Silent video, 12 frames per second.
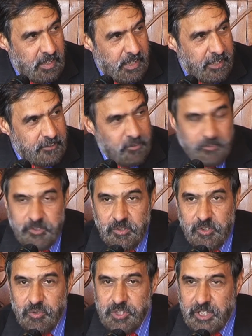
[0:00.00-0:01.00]
and of the
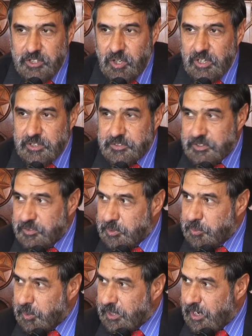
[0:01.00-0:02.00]
new technologies
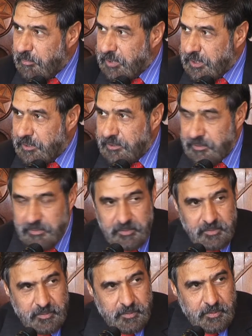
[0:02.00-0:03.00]
which were coming.
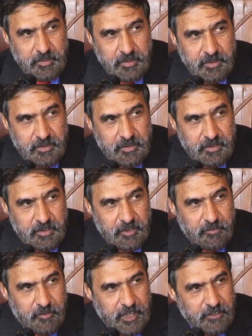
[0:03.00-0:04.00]

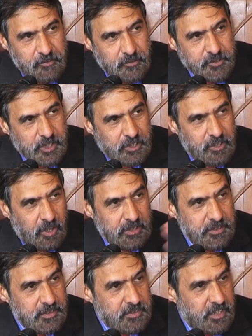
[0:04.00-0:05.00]
The wave of
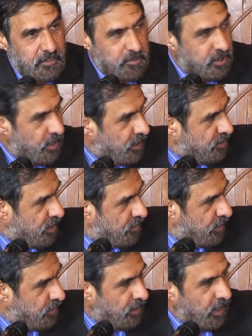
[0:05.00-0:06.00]
technologies came in the 80s
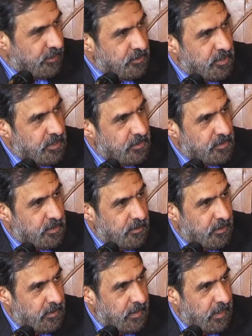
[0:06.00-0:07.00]
and the 90s,
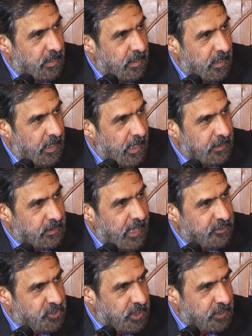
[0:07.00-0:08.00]
and
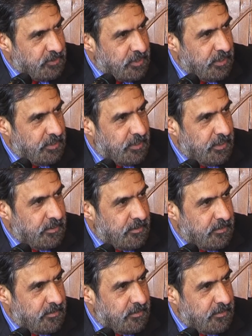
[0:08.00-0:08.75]
that changed India.